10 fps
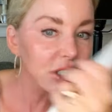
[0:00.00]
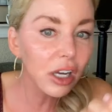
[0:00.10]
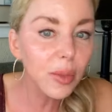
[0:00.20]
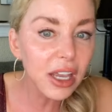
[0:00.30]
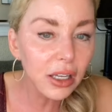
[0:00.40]

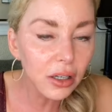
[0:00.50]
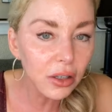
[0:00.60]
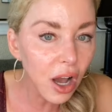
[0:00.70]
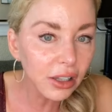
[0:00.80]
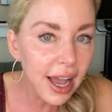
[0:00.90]
It's gonna make
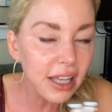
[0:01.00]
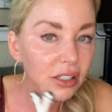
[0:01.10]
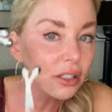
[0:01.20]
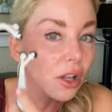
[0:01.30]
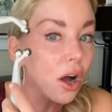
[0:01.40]
it not
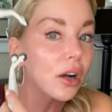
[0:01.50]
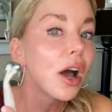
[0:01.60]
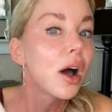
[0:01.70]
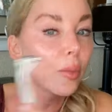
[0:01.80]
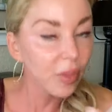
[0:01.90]
last as
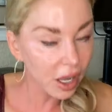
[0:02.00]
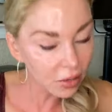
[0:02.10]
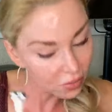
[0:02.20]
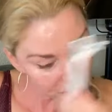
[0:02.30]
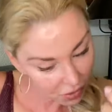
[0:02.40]
long.
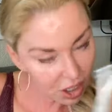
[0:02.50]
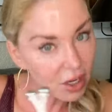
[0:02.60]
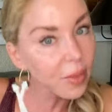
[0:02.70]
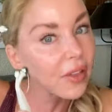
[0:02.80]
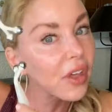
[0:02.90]
But
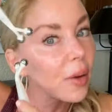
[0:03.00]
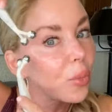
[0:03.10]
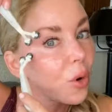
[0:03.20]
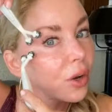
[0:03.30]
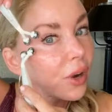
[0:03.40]
because I'm at
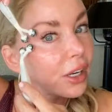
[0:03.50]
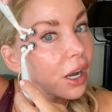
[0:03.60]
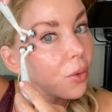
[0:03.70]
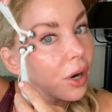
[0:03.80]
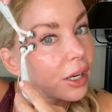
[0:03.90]
that point
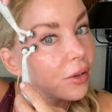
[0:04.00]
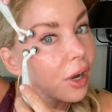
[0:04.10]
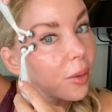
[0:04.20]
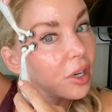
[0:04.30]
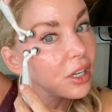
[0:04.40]
right now where
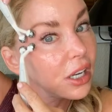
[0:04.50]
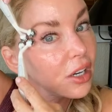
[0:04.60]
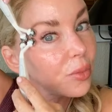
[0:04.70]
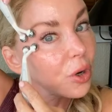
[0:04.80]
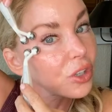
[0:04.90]
I, am in
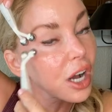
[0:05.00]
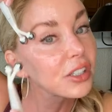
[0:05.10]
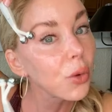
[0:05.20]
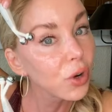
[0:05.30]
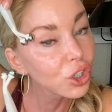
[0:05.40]
need of
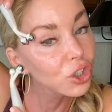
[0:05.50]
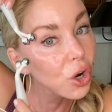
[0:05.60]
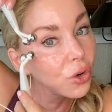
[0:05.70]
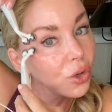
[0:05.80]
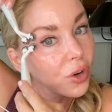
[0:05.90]
Botox, I wanna
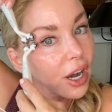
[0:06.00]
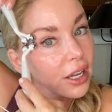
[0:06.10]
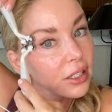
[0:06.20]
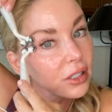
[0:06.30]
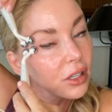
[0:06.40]
show you
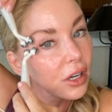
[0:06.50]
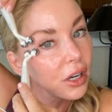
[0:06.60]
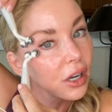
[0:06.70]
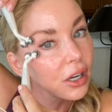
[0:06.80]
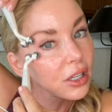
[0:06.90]
guys.
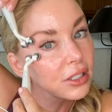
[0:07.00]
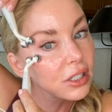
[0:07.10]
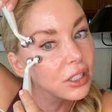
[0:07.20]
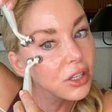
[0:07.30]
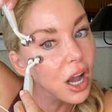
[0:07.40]
Because
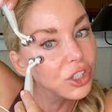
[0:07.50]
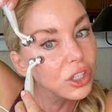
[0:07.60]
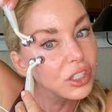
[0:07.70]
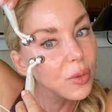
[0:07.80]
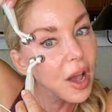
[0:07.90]
this is
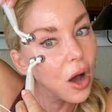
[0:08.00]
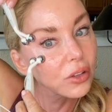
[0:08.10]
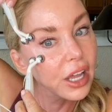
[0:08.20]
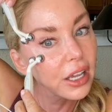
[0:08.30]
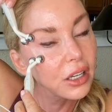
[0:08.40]
not just
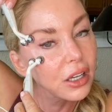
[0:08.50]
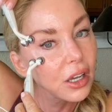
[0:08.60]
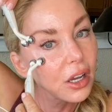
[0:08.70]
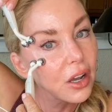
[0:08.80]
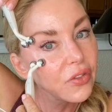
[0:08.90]
about
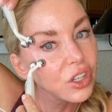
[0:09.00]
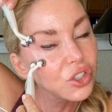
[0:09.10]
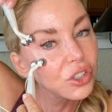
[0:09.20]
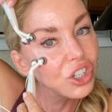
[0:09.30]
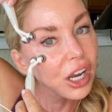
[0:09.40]
like,
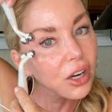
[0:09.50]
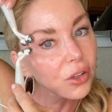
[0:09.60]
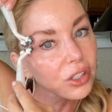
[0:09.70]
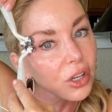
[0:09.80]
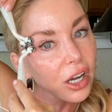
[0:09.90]
this
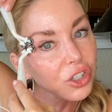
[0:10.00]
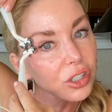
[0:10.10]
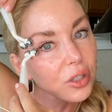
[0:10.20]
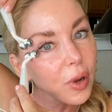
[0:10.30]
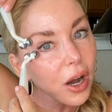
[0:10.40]
channel is not
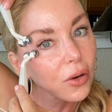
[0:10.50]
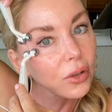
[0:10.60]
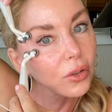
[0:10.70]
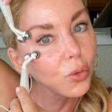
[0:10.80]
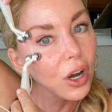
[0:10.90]
just
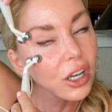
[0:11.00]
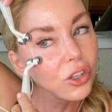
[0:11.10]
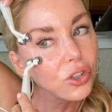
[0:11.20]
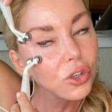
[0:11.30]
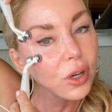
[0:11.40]
about what
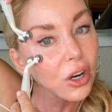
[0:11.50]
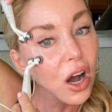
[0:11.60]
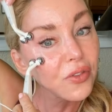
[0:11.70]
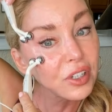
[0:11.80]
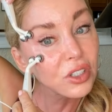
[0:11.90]
can you do in
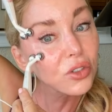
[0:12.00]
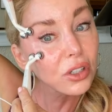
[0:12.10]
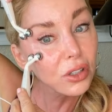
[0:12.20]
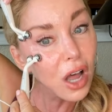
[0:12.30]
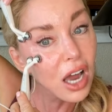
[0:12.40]
office.
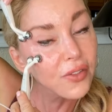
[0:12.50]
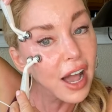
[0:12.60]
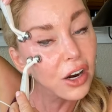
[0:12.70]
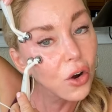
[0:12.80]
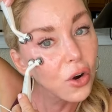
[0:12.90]
There's a lot
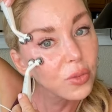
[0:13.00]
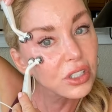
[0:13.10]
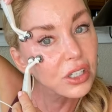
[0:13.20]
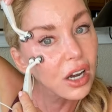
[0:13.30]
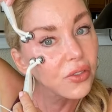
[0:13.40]
of at
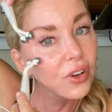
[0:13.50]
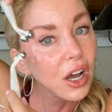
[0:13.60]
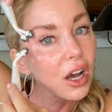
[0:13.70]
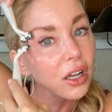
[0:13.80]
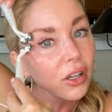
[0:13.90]
home stuff
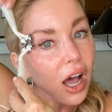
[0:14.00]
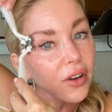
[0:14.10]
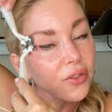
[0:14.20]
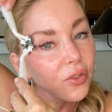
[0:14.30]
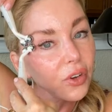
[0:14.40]
a
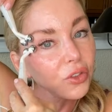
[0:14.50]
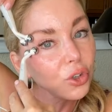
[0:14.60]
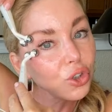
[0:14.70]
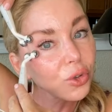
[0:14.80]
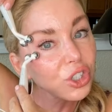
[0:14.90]
lot of
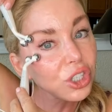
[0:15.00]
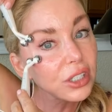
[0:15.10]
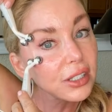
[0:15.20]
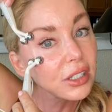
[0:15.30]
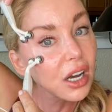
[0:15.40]

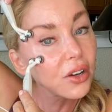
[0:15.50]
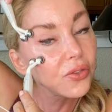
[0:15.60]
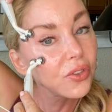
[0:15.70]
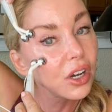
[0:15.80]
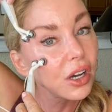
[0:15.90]
nutrition
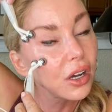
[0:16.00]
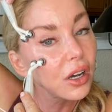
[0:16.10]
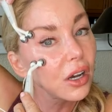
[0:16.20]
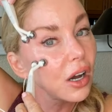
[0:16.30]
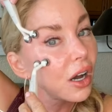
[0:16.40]
stuff,
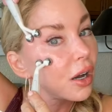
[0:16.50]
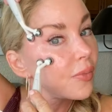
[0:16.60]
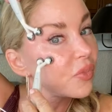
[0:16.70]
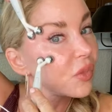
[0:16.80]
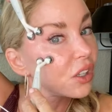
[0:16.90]

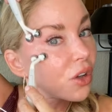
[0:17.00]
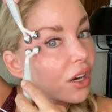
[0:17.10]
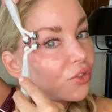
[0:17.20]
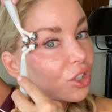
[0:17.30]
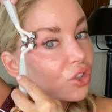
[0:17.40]
um, a
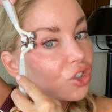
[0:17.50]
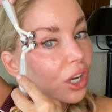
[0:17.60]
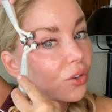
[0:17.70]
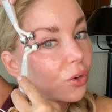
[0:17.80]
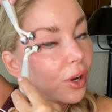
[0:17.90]
lot of just
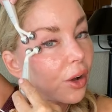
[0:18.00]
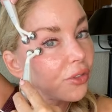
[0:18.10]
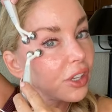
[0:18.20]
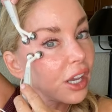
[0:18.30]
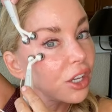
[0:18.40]
general
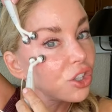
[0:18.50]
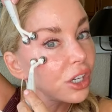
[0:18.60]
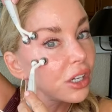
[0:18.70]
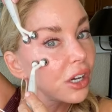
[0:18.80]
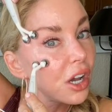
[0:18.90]
healthy
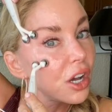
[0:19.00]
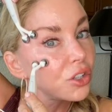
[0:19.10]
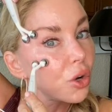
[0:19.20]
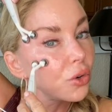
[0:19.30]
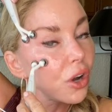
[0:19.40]
aging.
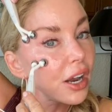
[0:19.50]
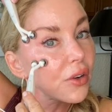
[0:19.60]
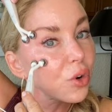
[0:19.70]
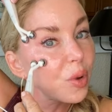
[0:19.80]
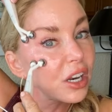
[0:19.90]
So
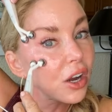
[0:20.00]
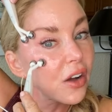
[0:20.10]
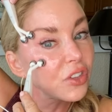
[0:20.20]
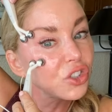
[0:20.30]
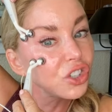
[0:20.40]
not everybody
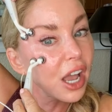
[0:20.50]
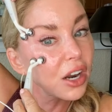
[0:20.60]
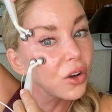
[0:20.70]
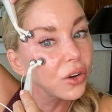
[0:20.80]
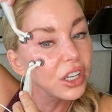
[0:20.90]
on this
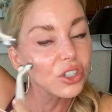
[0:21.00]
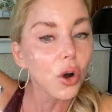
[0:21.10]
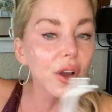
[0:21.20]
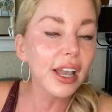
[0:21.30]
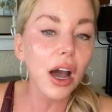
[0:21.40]
channel is
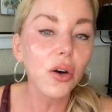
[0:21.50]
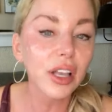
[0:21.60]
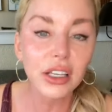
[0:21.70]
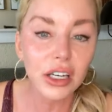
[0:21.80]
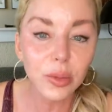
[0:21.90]
going
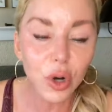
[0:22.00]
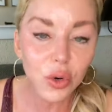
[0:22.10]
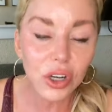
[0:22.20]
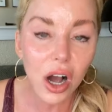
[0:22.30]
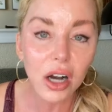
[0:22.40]
out and getting
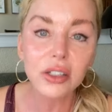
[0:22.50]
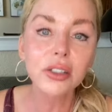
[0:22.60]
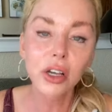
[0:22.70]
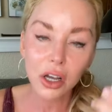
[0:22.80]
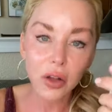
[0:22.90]

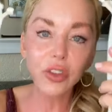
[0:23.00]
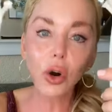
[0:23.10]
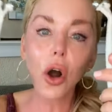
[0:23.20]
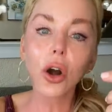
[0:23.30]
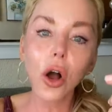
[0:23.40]
Botox.
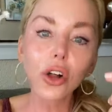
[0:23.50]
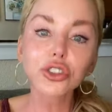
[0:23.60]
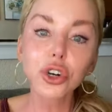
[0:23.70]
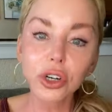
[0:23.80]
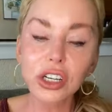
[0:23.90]
There are
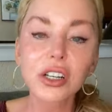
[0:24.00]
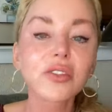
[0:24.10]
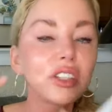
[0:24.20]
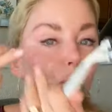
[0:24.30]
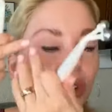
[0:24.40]
alternatives